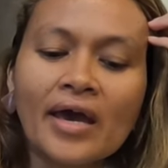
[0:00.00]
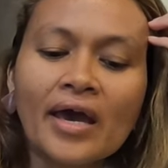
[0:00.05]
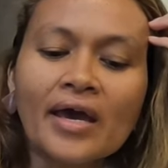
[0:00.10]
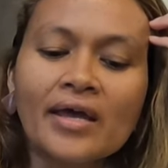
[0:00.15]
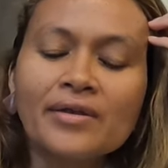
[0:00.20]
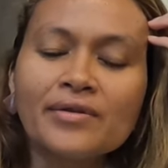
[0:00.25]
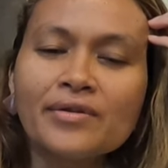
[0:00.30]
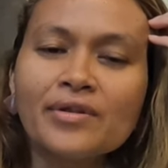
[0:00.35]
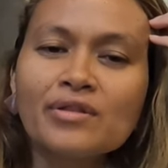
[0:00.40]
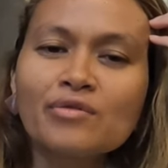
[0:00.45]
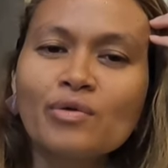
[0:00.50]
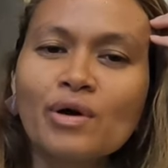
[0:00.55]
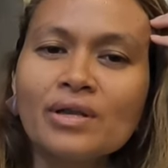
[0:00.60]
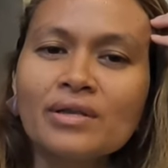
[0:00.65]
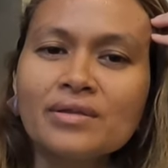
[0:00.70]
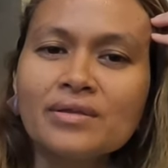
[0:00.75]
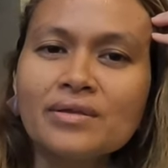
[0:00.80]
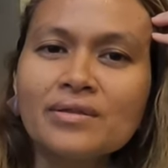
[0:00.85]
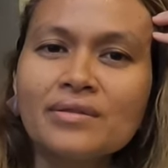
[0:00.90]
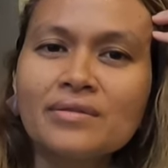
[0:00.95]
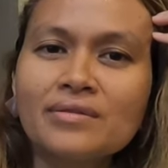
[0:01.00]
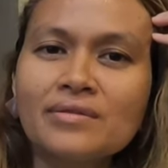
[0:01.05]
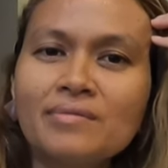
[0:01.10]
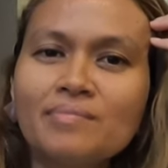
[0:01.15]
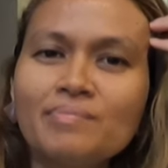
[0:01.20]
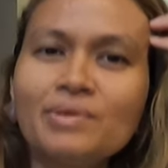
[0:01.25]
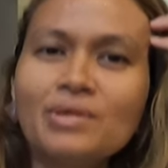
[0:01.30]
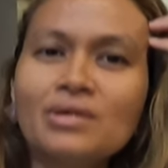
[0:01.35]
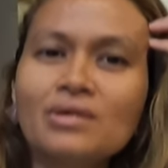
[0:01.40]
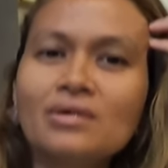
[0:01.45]
And this one is
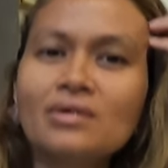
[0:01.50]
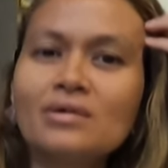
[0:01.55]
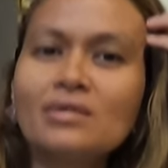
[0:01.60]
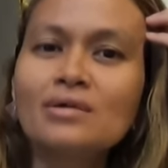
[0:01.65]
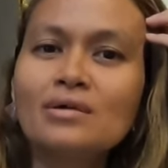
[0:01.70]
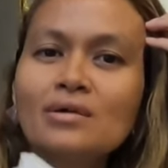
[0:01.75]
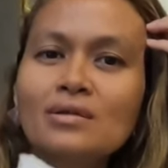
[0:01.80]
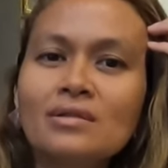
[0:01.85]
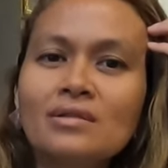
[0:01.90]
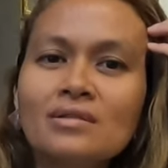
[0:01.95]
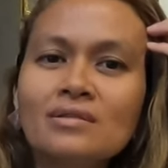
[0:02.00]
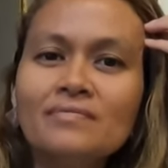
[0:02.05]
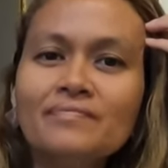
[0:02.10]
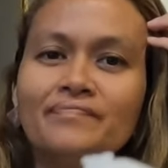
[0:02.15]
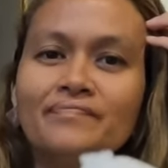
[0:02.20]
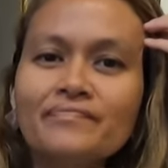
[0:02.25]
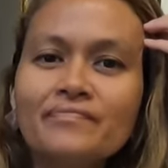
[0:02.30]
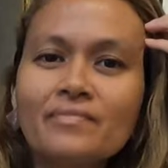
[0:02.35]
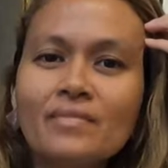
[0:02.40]
typical